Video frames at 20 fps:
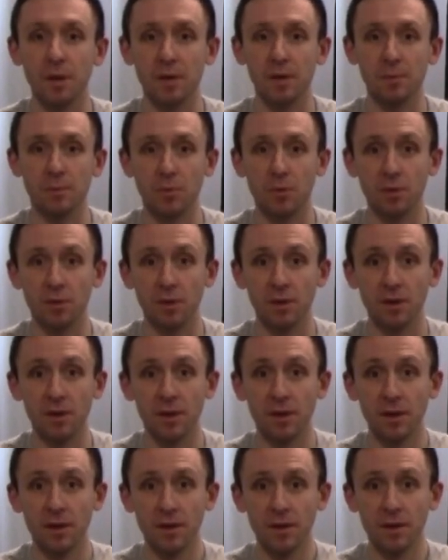anymore,
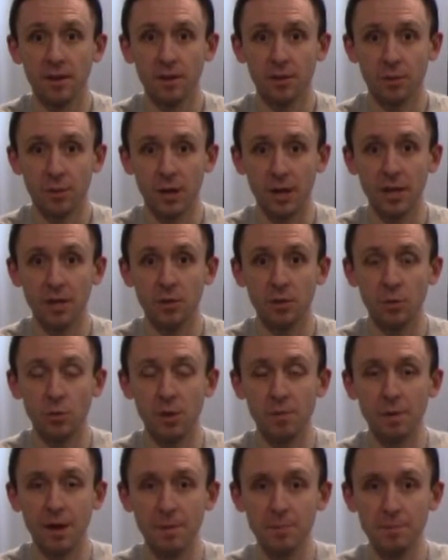right?
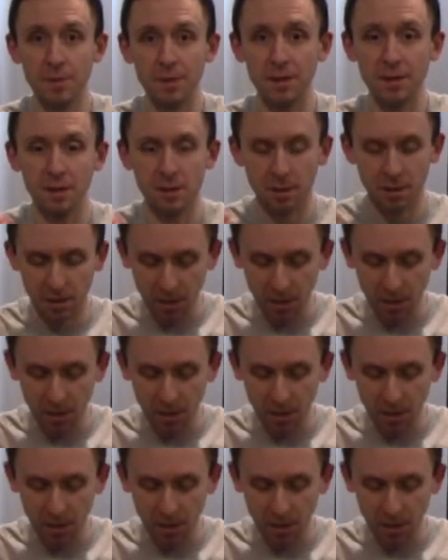We might be